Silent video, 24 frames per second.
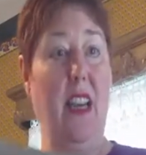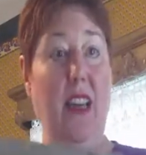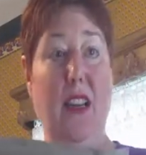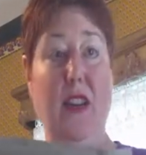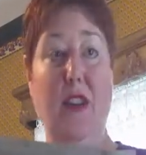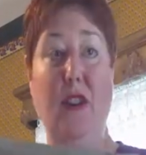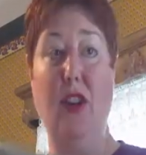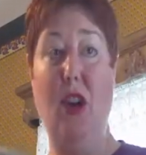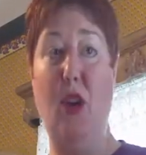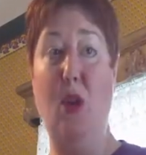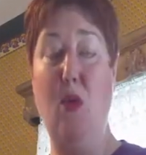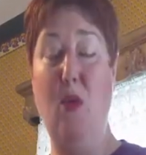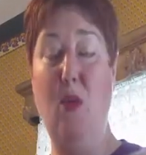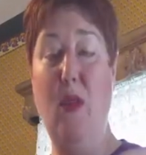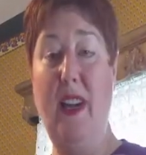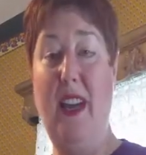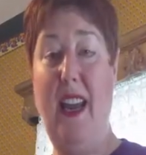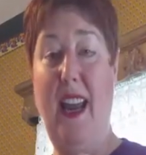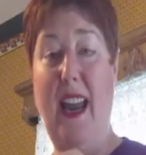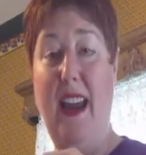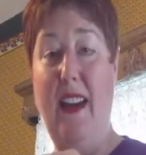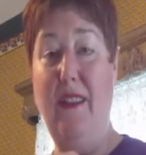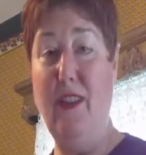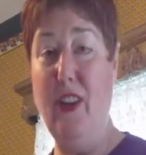You don't want
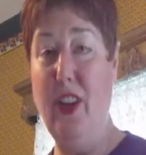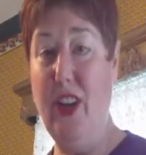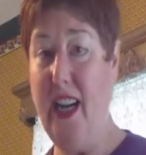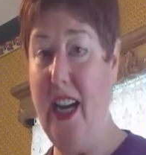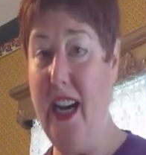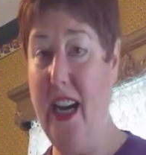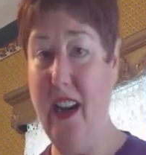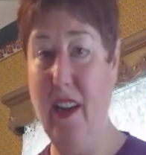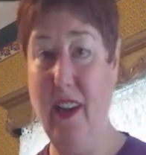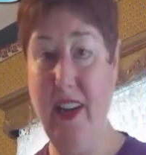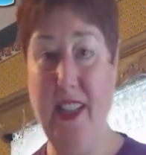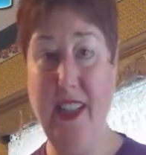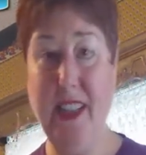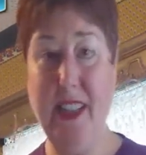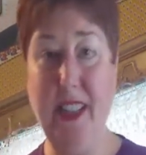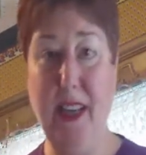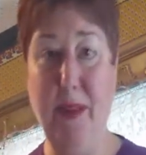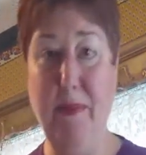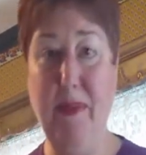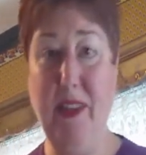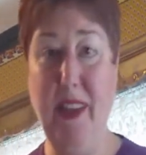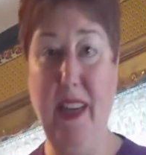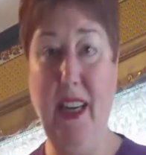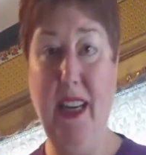to ever carry
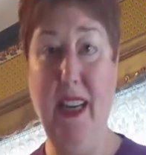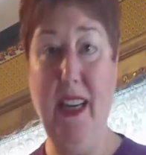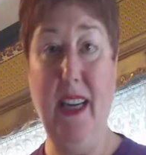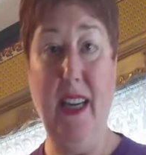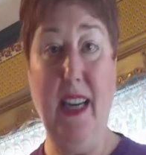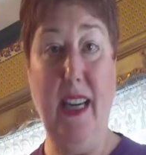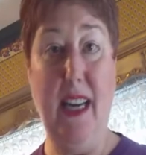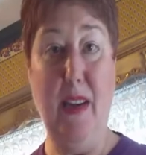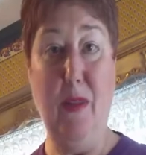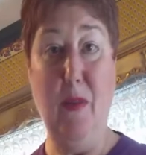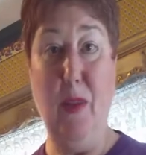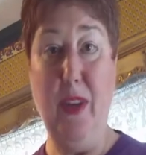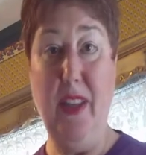something